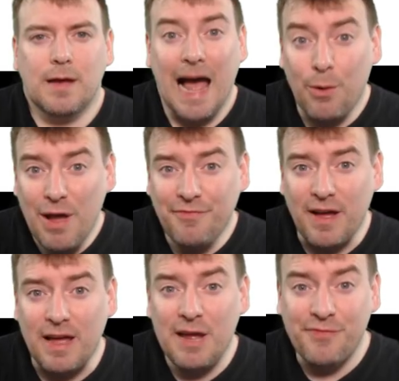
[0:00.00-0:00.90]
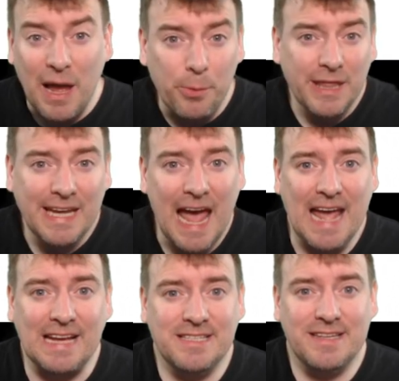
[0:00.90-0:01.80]
However, if that were the
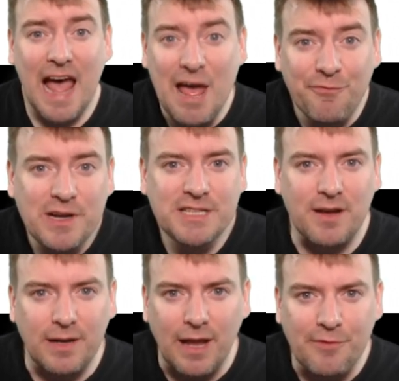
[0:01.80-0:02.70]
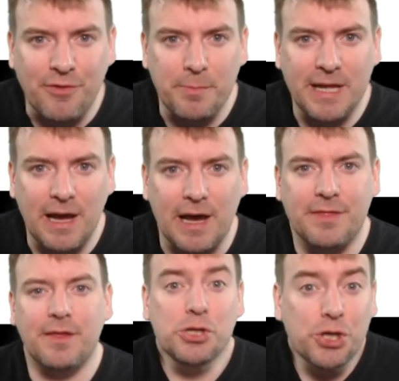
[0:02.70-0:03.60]
case, every sightline from the
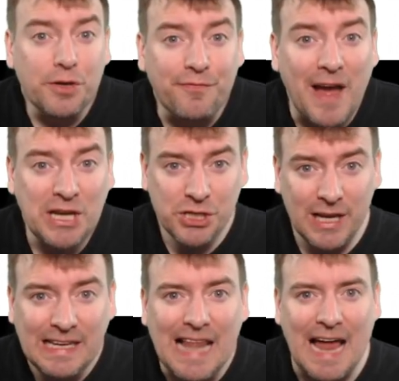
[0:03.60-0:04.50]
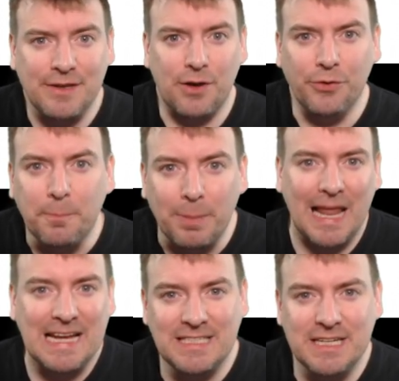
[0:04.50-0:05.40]
Earth should eventually land on the
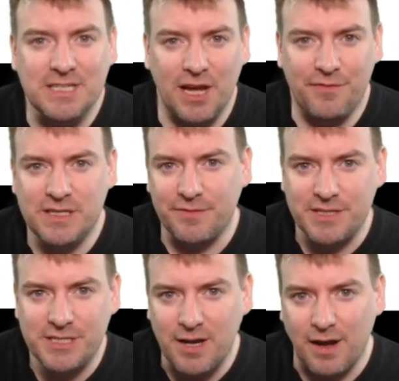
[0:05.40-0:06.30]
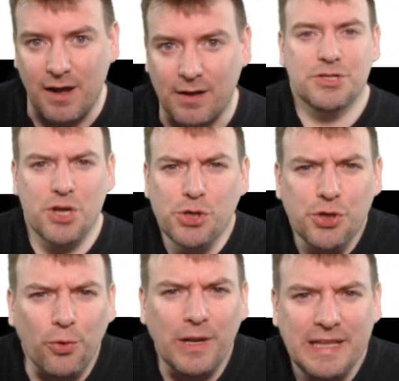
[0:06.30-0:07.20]
blazing surface of a star. So
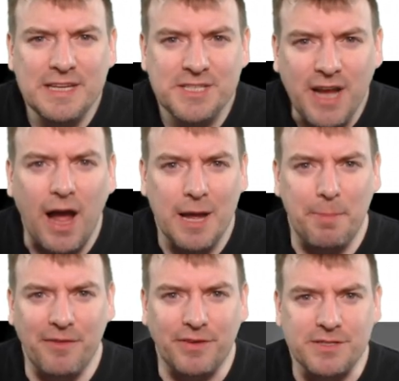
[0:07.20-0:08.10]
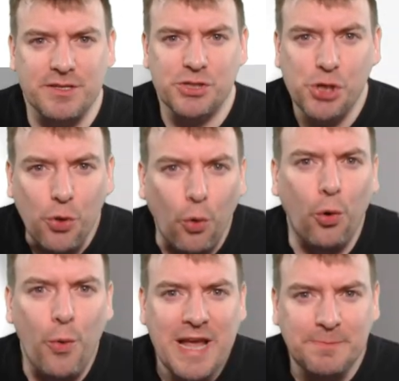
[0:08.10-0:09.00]
surely the sky above us should
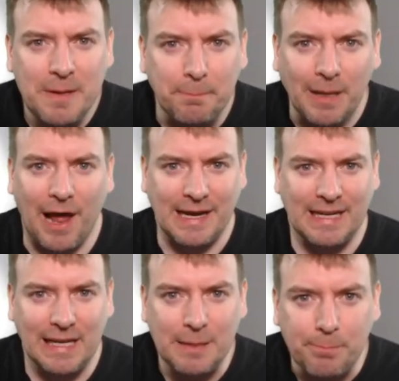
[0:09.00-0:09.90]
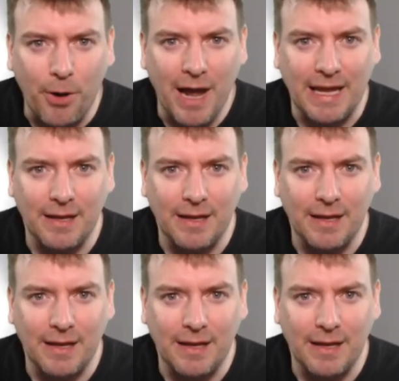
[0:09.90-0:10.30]
always be blindingly bright.